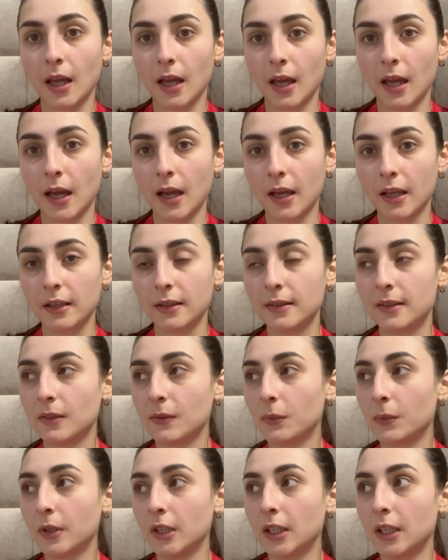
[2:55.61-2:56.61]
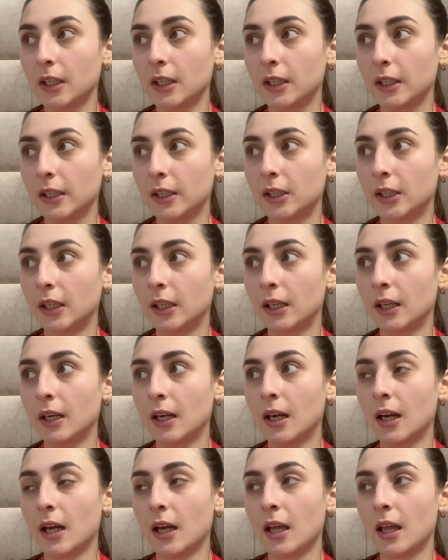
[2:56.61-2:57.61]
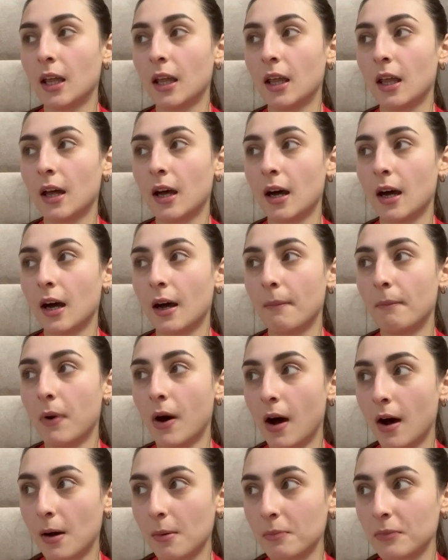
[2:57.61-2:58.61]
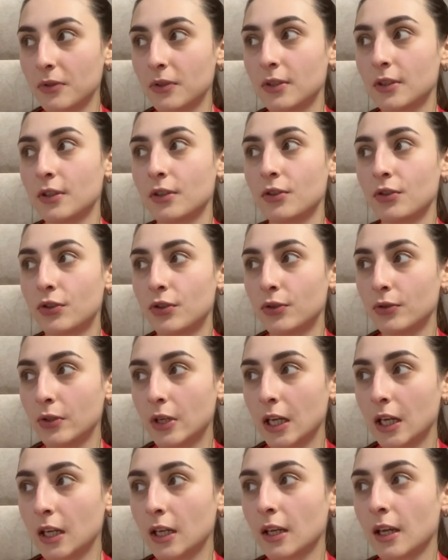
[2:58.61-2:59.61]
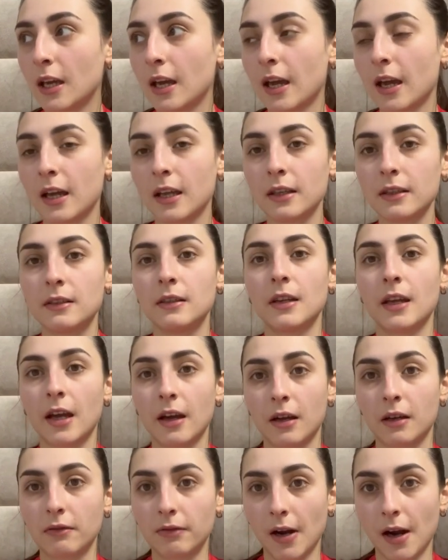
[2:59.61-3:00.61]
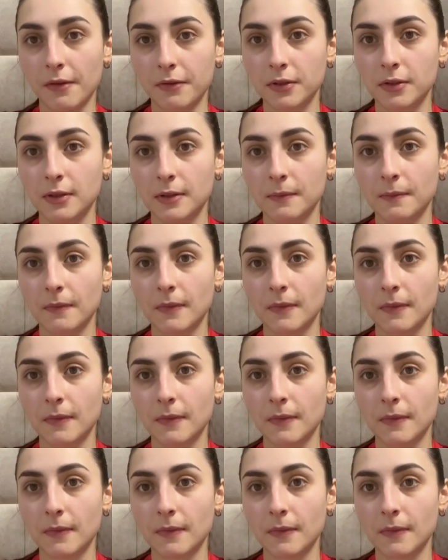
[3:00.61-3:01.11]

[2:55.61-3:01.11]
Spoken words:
And we hear bombs, shooting, and aircrafts.